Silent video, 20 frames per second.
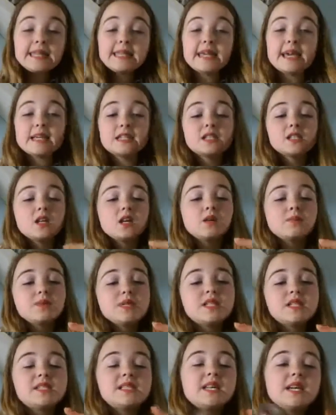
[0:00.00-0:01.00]
Next up
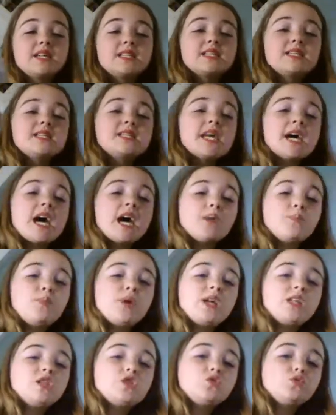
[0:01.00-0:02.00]
is this eye
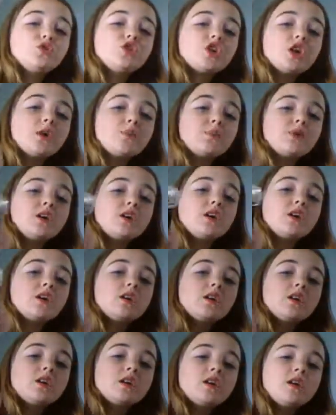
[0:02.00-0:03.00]
pencil sharpener.
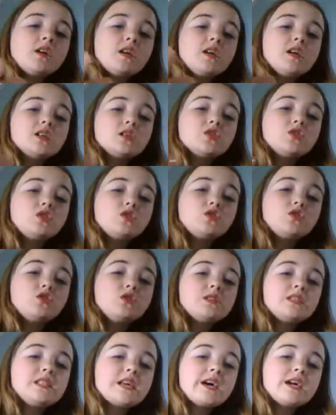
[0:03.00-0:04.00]
It's got
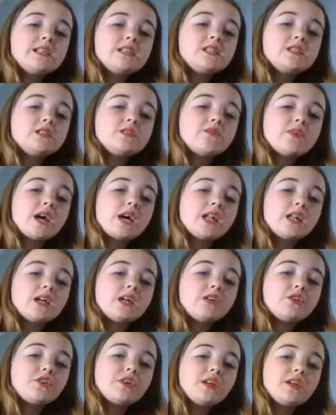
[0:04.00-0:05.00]
two sizes of
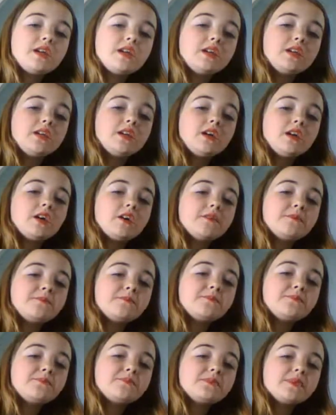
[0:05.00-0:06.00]
eyeliner in it here.
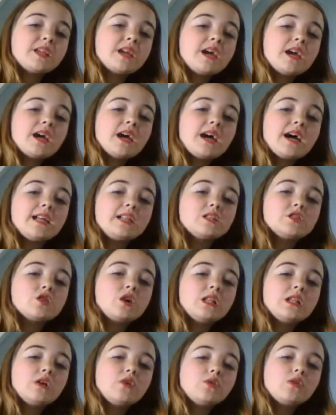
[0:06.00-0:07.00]
And it's
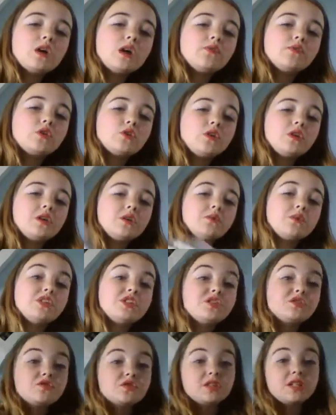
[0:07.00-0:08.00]
got a little cover on it,
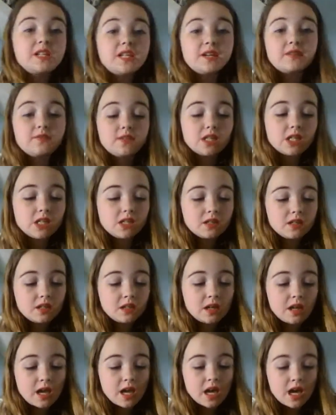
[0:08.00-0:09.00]
which is really nifty.
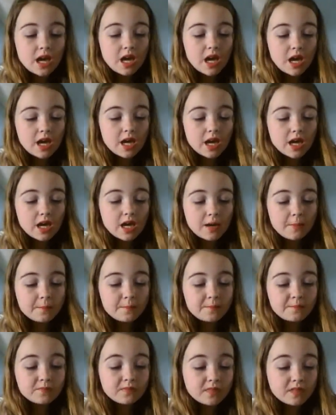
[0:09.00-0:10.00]

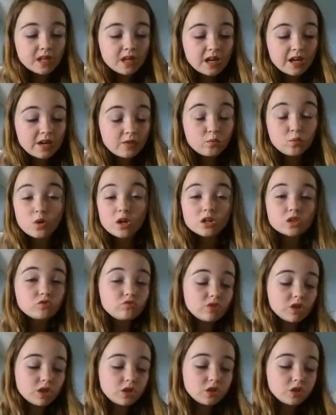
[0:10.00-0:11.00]
It works
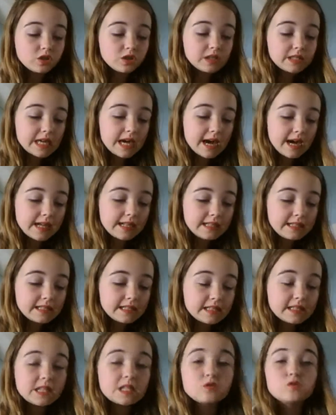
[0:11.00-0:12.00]
really good, and
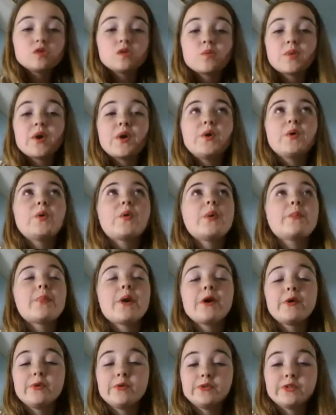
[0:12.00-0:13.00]
this was about
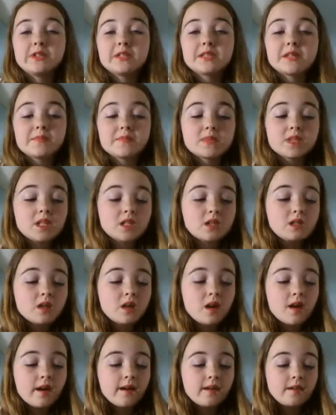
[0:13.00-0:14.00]
£1 or something
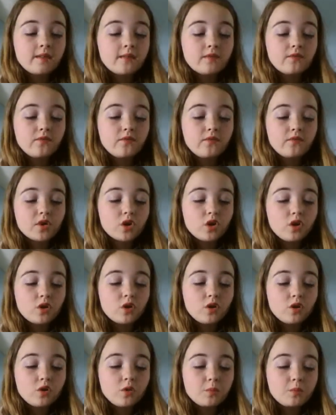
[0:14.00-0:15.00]

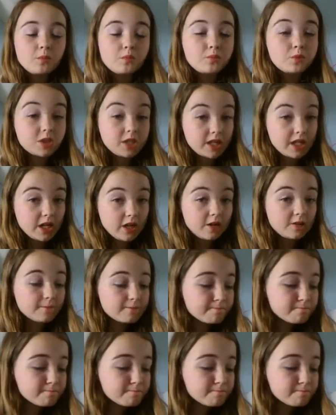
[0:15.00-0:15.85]
from Body Care.